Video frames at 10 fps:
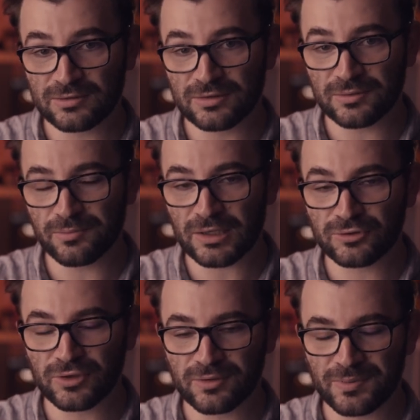the
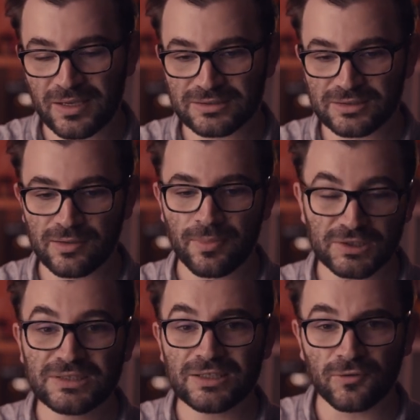battery capacity, the
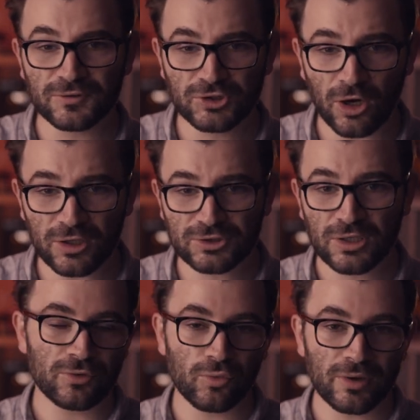state of charge,
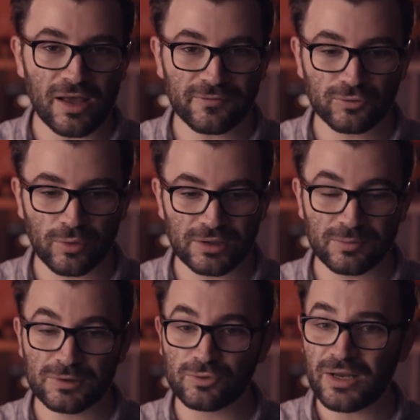you will have to wait
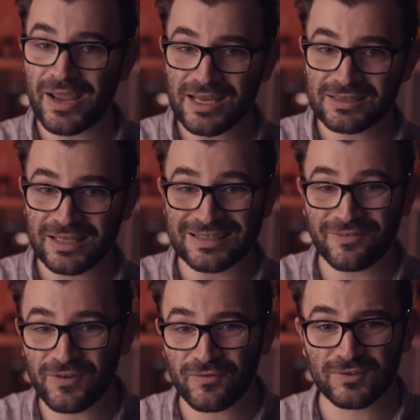between 8 and
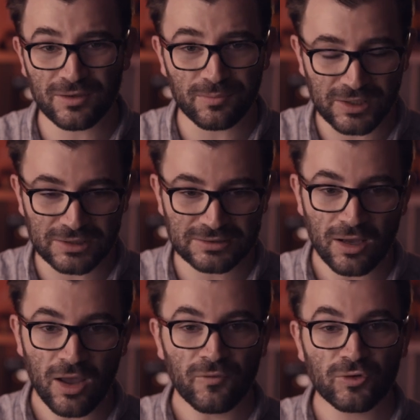15 minutes
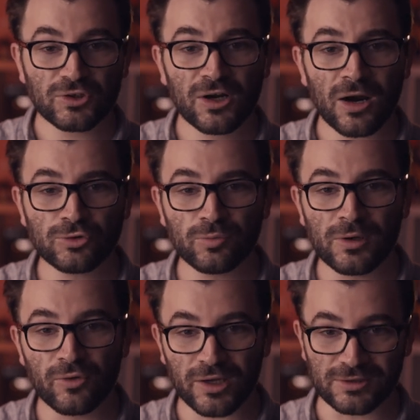for the car to
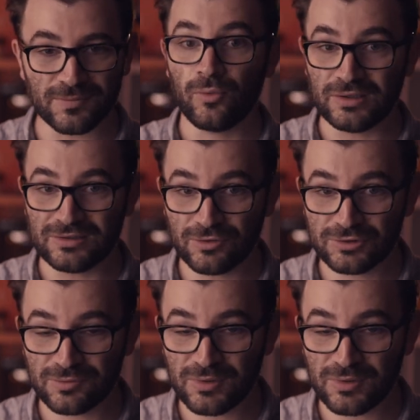be ready. When those